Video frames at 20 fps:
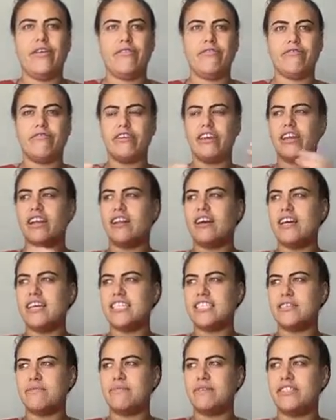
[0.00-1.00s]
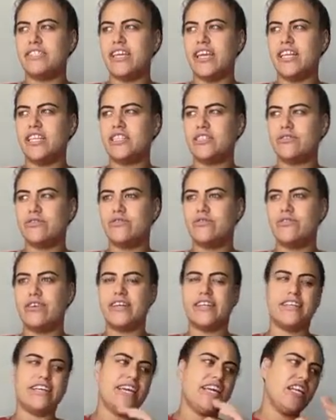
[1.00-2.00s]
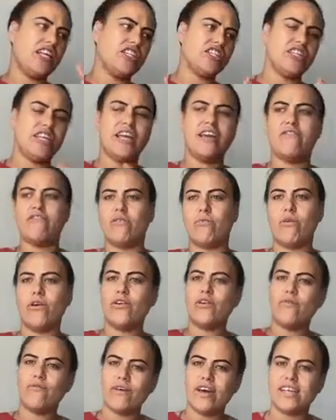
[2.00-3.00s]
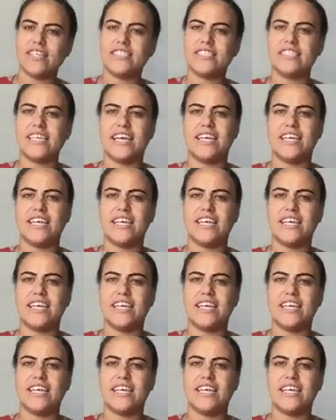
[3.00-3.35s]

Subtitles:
realize the potential in each and every one of us,